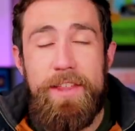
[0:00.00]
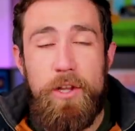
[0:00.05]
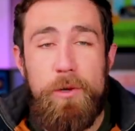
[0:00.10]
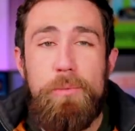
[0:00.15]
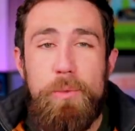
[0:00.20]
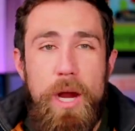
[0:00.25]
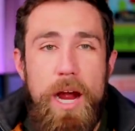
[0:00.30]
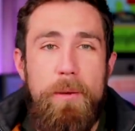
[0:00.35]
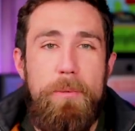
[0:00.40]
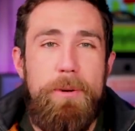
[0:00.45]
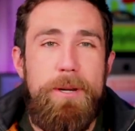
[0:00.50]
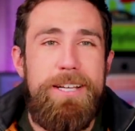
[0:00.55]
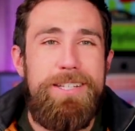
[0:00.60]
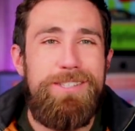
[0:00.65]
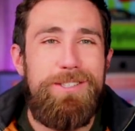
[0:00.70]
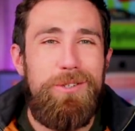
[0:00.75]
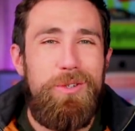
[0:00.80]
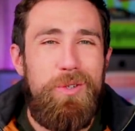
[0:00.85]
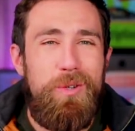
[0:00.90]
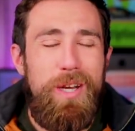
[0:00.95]
their
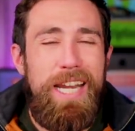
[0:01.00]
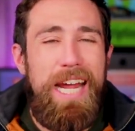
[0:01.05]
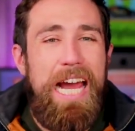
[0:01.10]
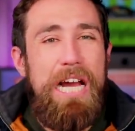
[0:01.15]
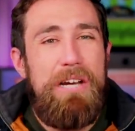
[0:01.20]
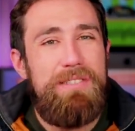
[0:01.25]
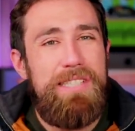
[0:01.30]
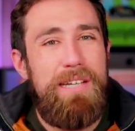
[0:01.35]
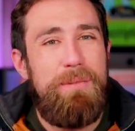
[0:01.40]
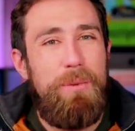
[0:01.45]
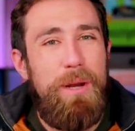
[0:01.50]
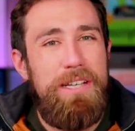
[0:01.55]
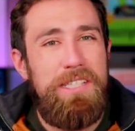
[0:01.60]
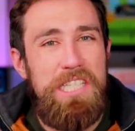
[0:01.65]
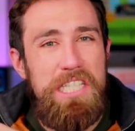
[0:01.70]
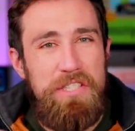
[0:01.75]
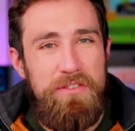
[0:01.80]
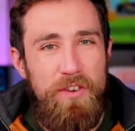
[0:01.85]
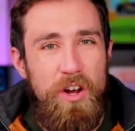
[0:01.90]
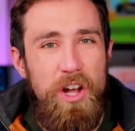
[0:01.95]
properties when housing
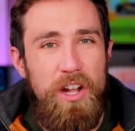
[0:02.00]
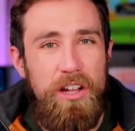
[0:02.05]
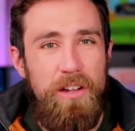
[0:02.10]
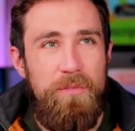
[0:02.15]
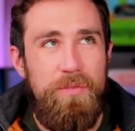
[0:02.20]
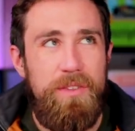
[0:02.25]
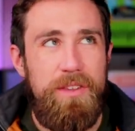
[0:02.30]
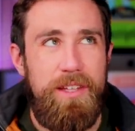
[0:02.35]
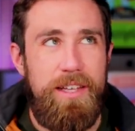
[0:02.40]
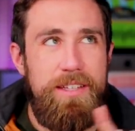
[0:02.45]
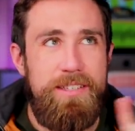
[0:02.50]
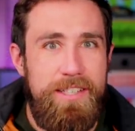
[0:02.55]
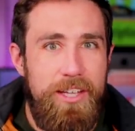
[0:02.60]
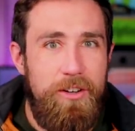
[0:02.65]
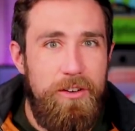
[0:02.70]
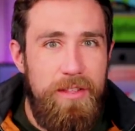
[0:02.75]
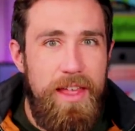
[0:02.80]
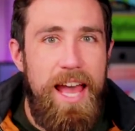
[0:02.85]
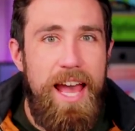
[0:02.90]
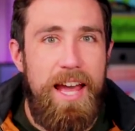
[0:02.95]
prices fall.
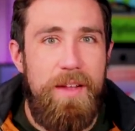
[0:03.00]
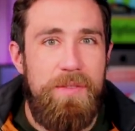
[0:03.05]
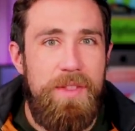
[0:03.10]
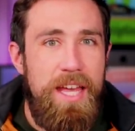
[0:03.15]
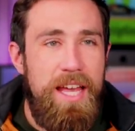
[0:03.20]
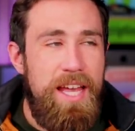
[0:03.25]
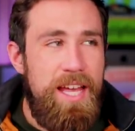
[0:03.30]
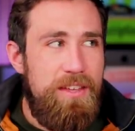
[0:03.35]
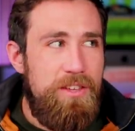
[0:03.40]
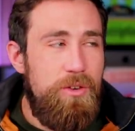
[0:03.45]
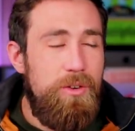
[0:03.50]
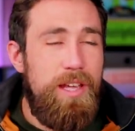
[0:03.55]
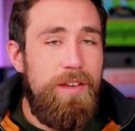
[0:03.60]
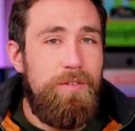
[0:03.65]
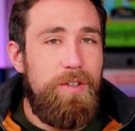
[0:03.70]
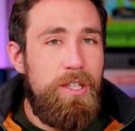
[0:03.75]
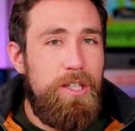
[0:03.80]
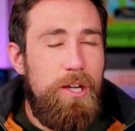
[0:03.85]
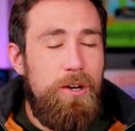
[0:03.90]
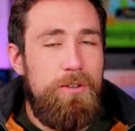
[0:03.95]
Consider that. You give
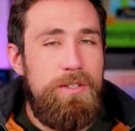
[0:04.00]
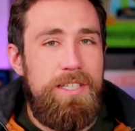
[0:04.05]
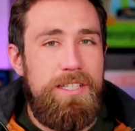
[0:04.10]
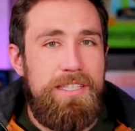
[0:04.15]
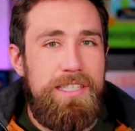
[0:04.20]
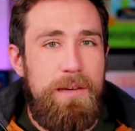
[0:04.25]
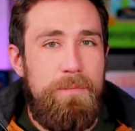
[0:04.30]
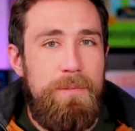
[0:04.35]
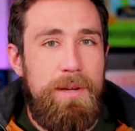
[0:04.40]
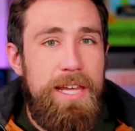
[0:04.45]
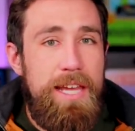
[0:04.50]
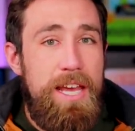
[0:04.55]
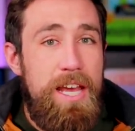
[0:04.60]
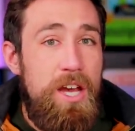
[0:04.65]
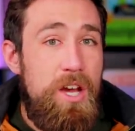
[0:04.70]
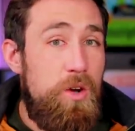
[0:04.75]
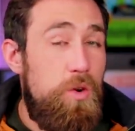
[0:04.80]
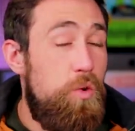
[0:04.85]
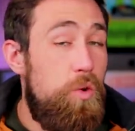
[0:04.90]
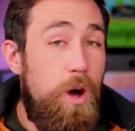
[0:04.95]
a loan to somebody
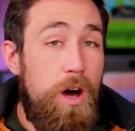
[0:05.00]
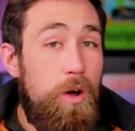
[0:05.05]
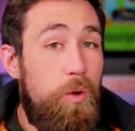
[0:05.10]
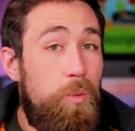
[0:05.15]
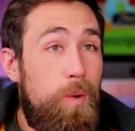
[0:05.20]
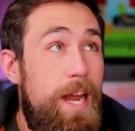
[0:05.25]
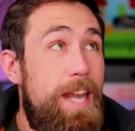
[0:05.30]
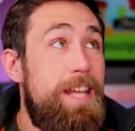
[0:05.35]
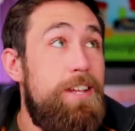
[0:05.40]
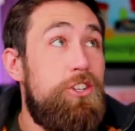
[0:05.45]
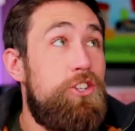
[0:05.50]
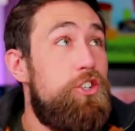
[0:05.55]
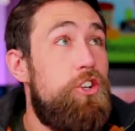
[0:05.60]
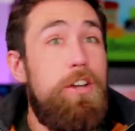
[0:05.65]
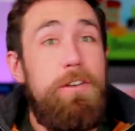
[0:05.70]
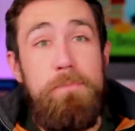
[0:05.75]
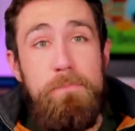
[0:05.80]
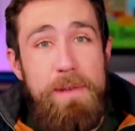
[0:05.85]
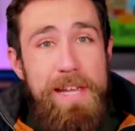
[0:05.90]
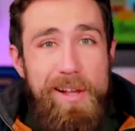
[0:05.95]
who already
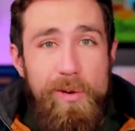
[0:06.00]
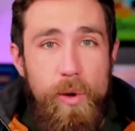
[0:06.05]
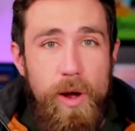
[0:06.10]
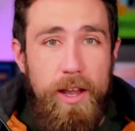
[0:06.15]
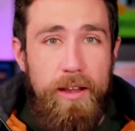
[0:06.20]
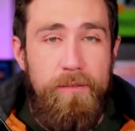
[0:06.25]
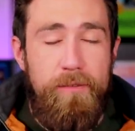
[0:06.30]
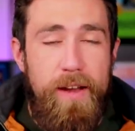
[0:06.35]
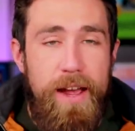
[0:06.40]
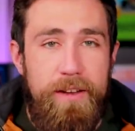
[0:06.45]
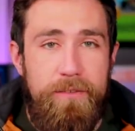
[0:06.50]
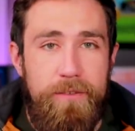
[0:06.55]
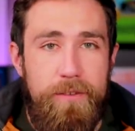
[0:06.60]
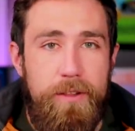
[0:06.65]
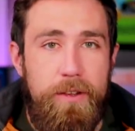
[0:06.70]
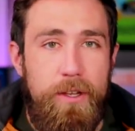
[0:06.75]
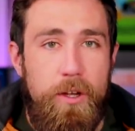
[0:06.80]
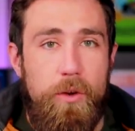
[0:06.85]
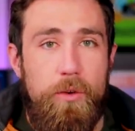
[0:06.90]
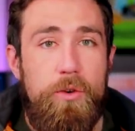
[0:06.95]
shouldn't be qualifying for
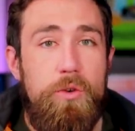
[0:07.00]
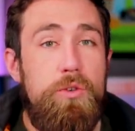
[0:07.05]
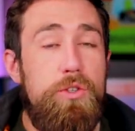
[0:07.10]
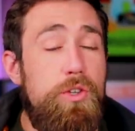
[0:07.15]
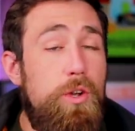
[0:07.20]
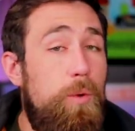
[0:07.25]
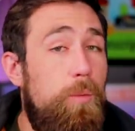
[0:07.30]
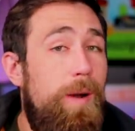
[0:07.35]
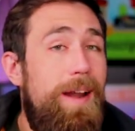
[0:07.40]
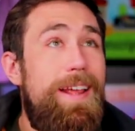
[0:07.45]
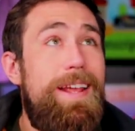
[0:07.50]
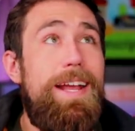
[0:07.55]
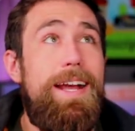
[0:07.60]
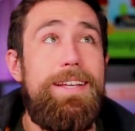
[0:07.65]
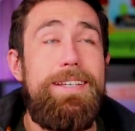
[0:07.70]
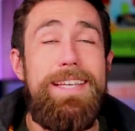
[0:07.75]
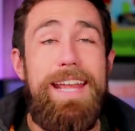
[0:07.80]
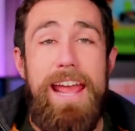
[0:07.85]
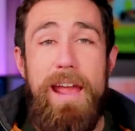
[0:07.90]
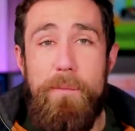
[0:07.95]
the loan, who's already
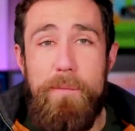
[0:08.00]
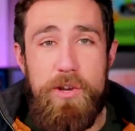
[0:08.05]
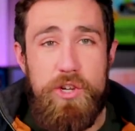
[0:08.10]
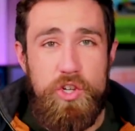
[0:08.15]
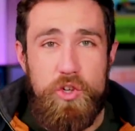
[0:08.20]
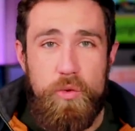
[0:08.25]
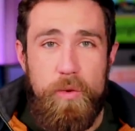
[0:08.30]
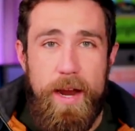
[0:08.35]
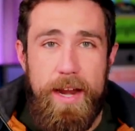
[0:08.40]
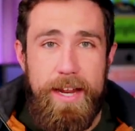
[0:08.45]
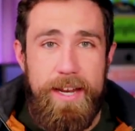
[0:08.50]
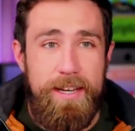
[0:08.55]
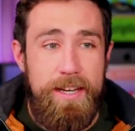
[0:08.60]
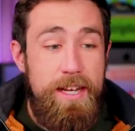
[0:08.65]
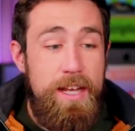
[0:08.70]
got damaged credit.